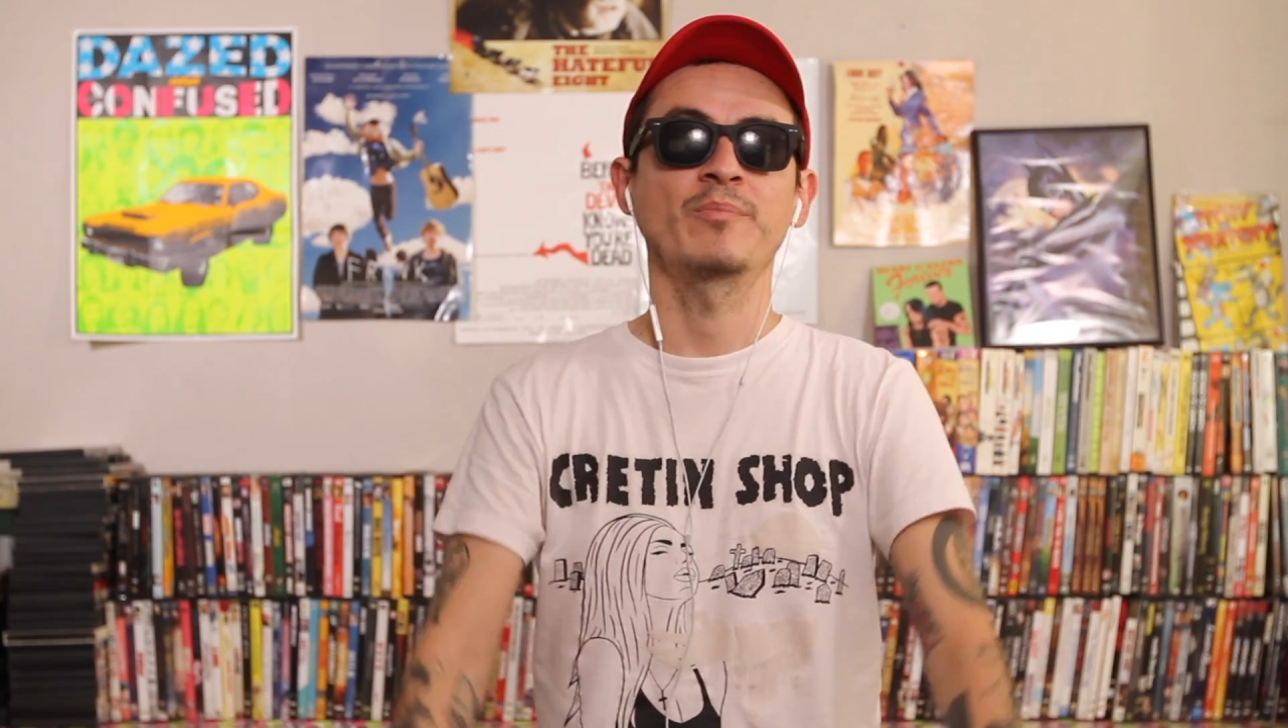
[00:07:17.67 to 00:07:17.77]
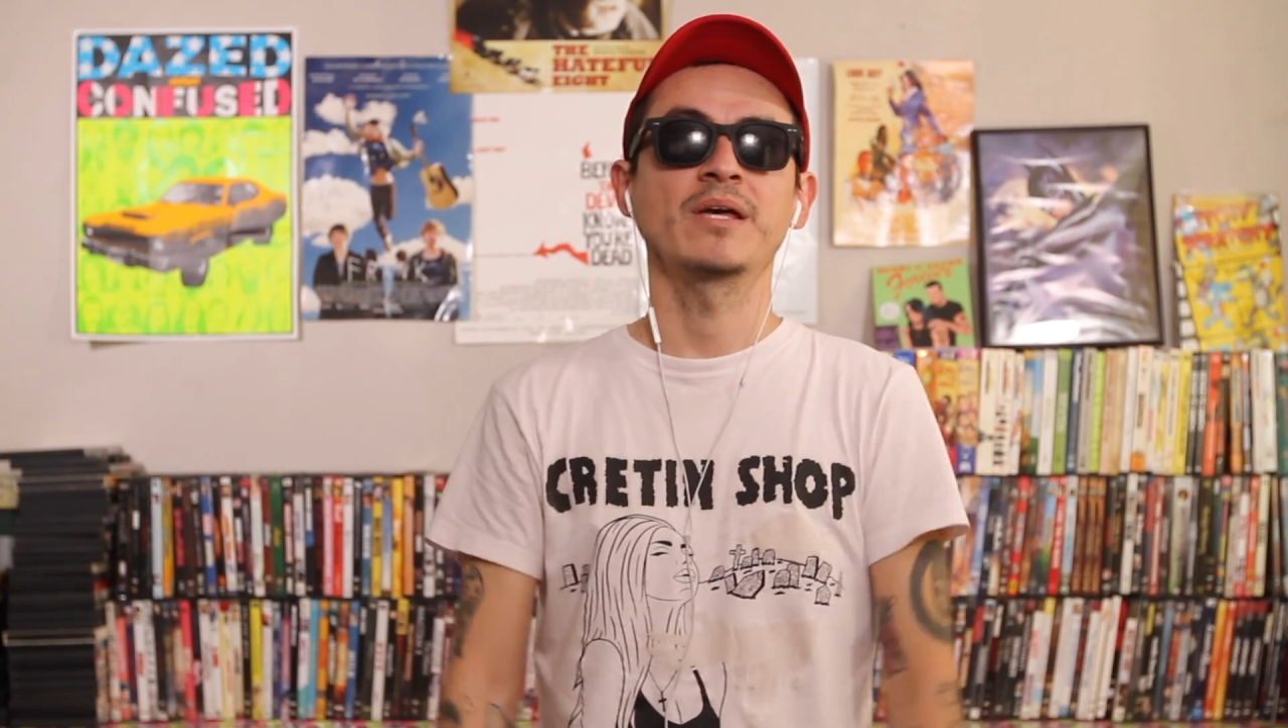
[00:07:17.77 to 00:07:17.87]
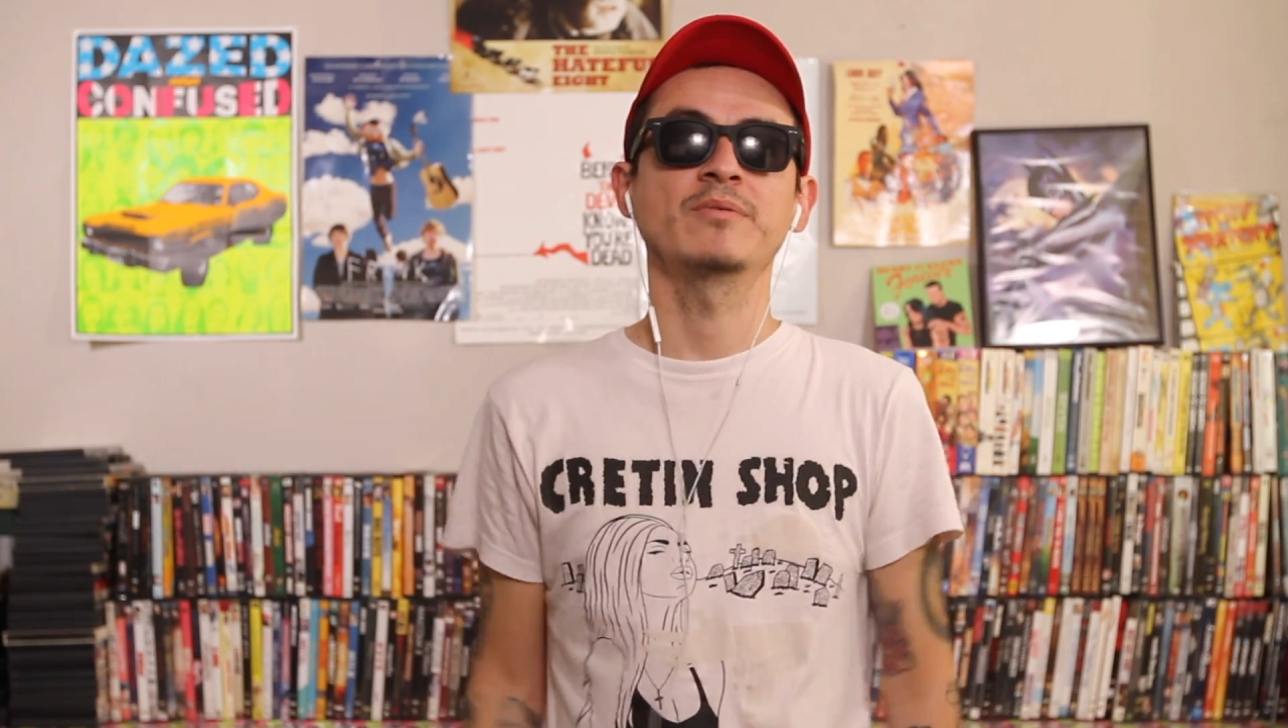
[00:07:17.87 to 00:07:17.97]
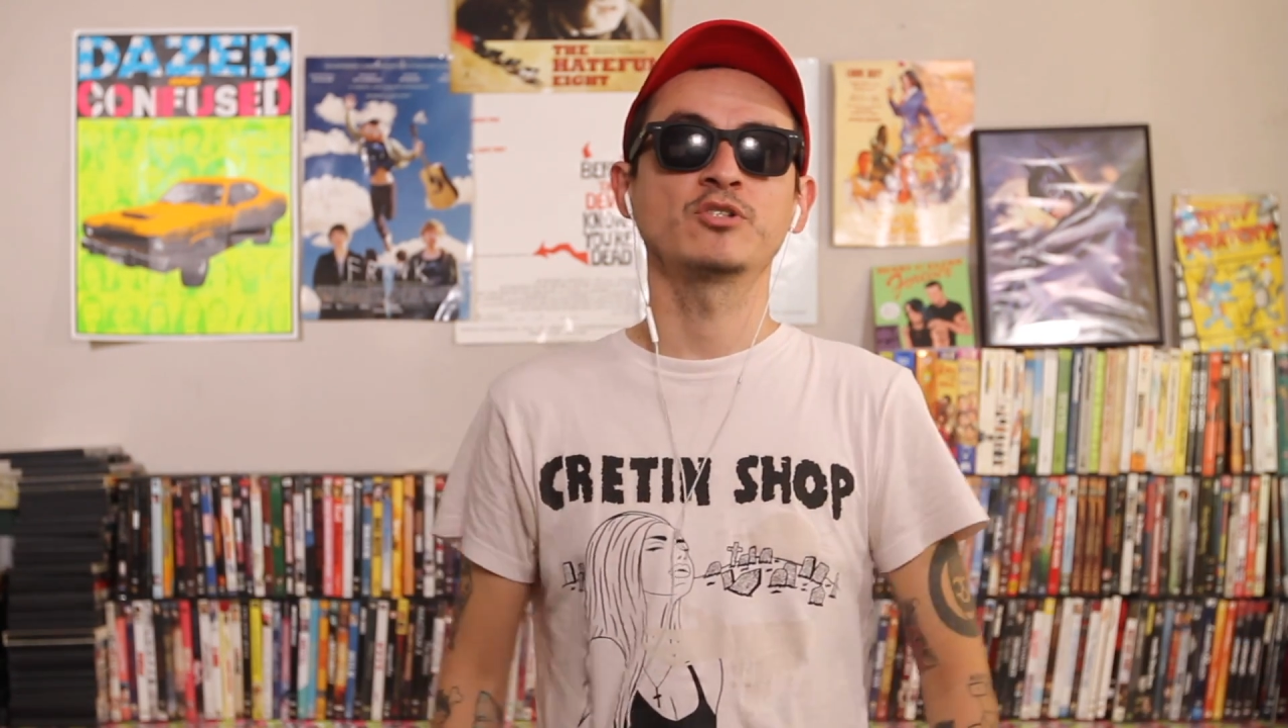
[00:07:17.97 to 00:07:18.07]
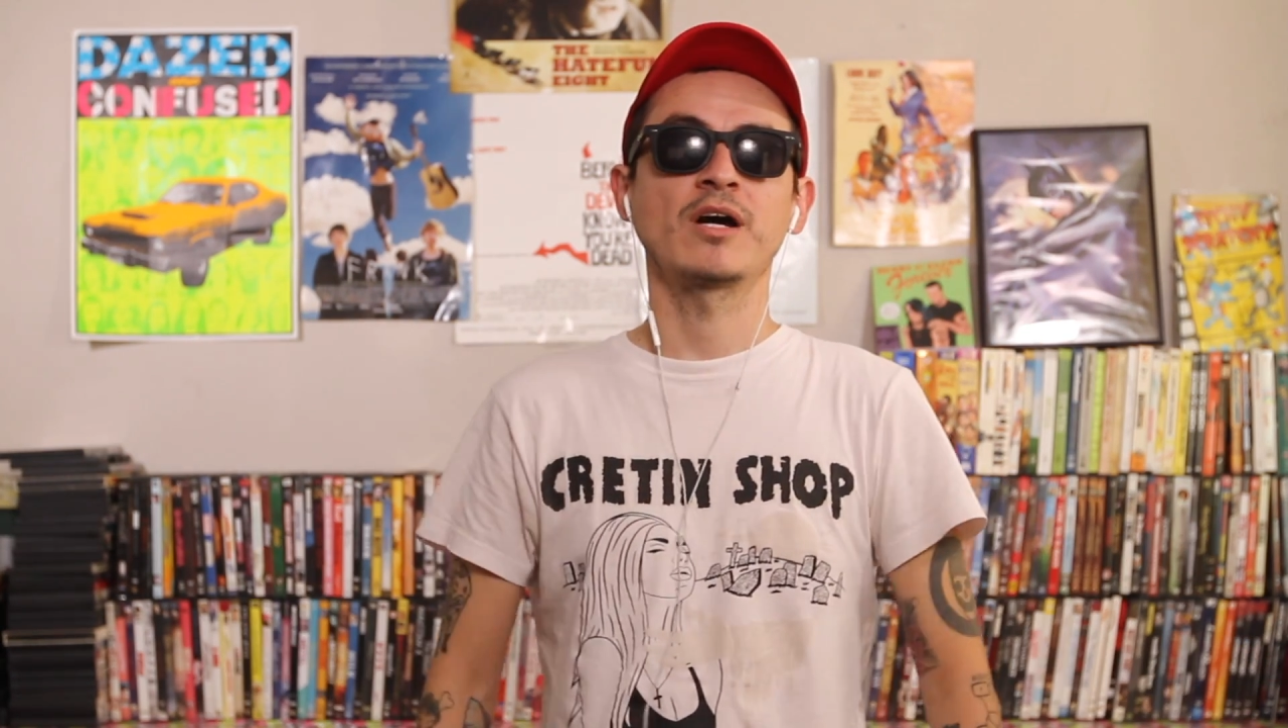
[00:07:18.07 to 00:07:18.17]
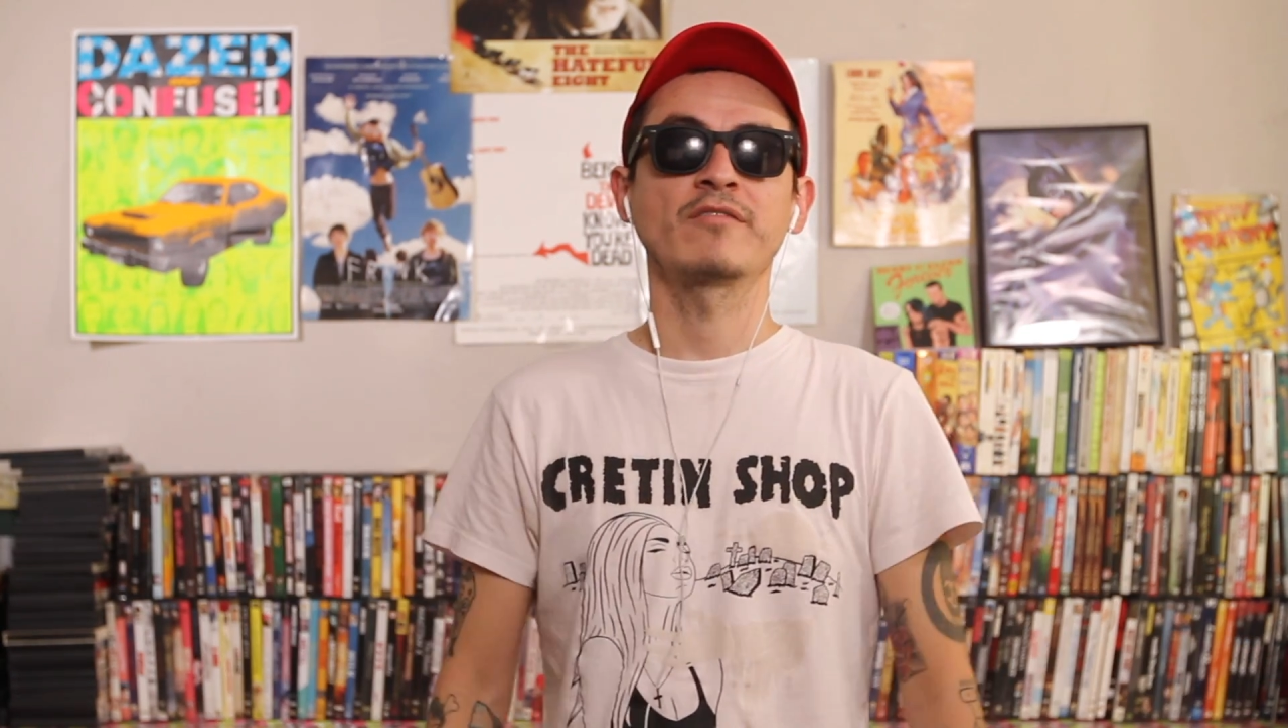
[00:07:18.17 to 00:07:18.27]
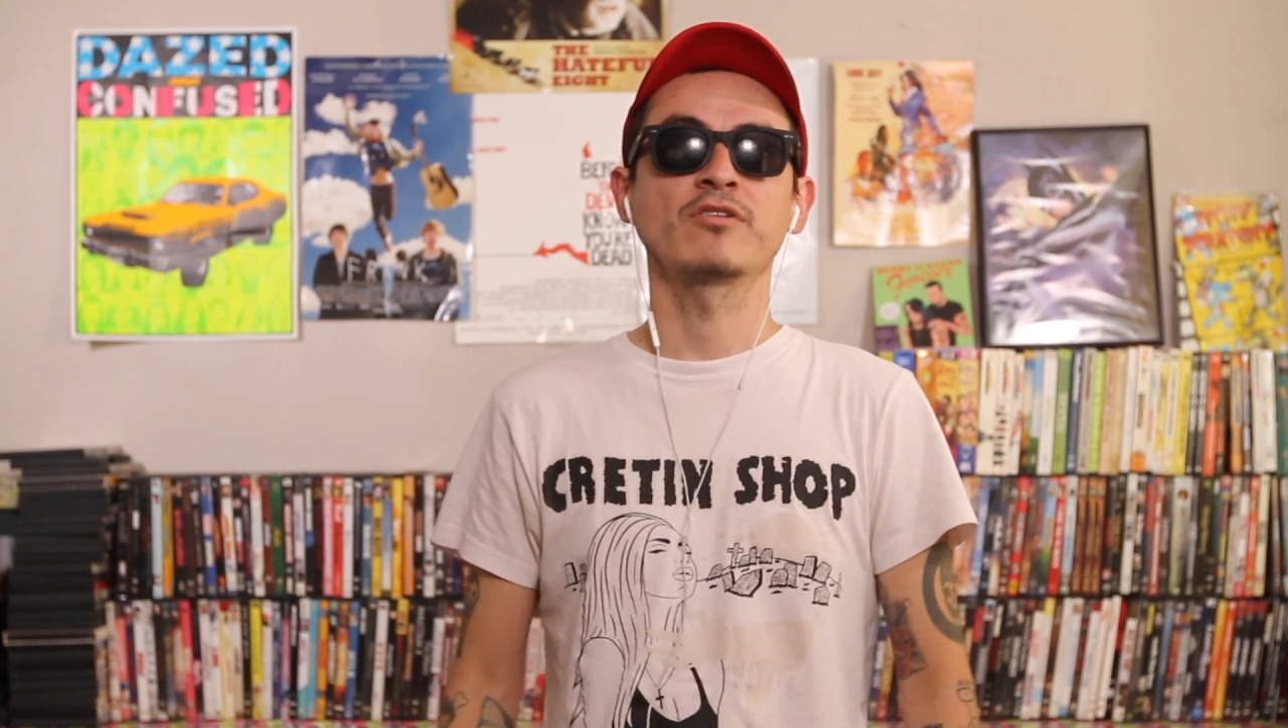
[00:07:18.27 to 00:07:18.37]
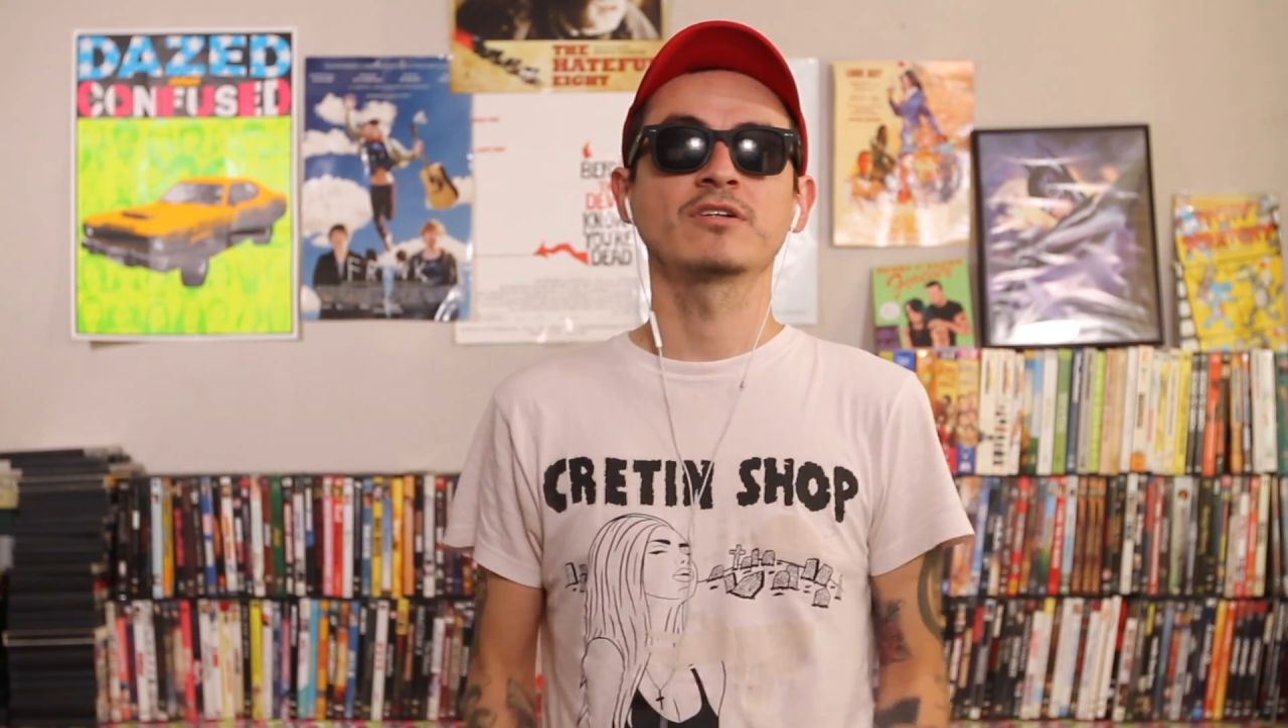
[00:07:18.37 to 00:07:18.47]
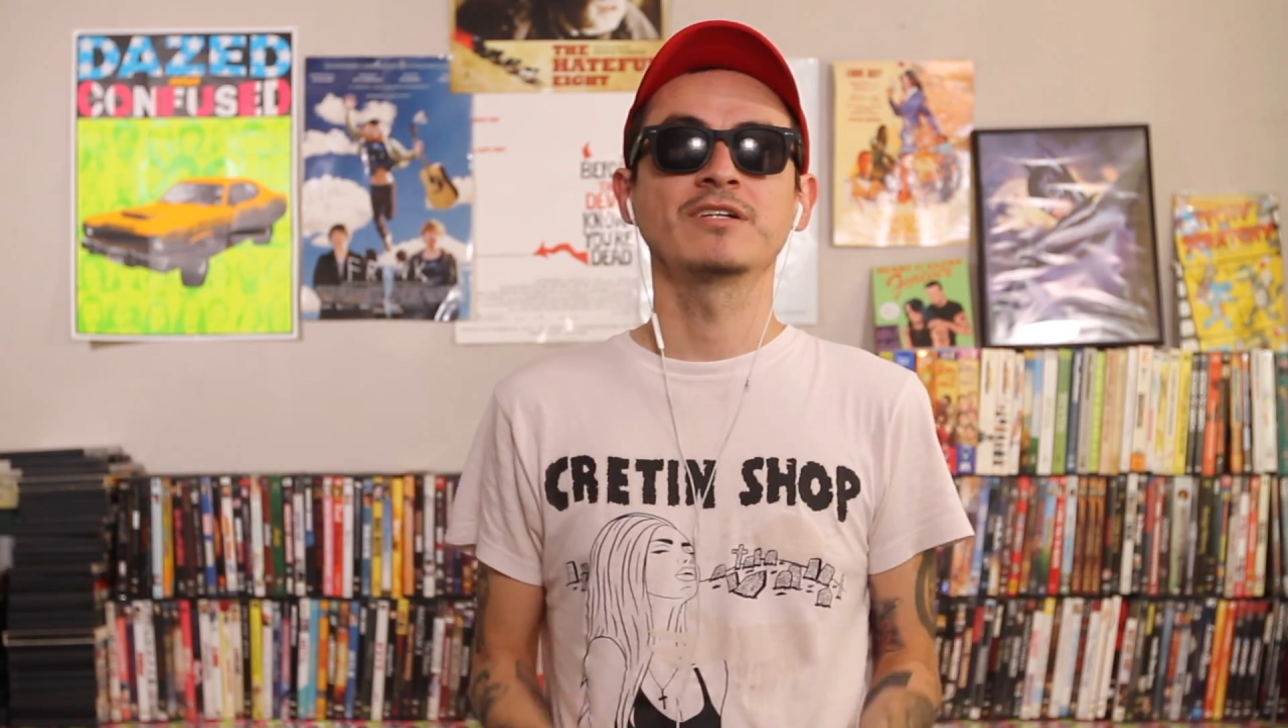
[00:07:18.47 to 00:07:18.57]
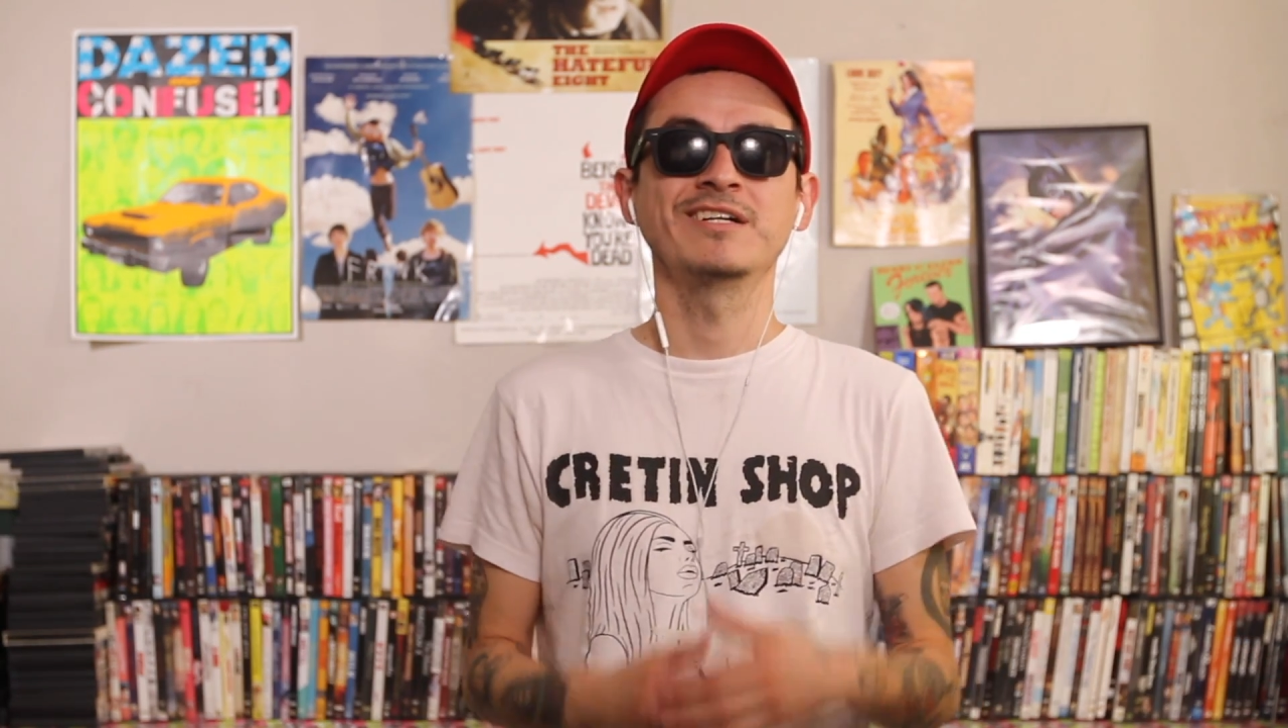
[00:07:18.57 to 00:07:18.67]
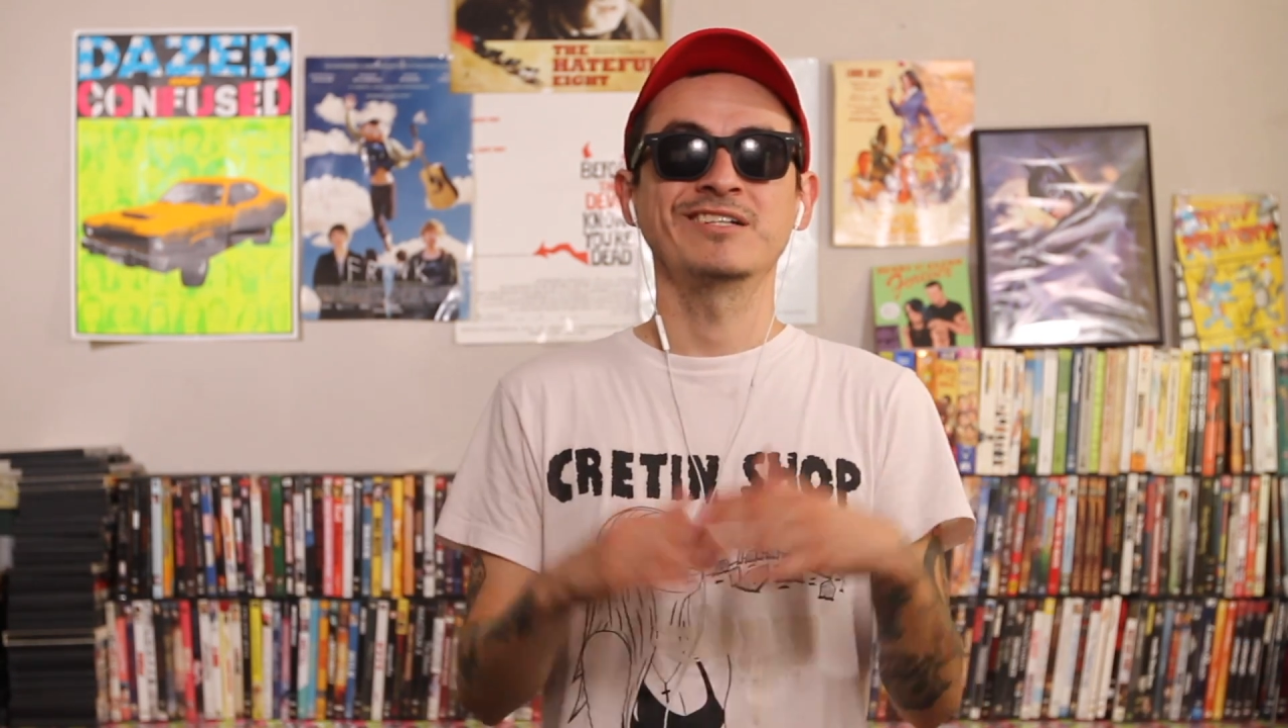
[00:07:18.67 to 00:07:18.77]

Baby Driver.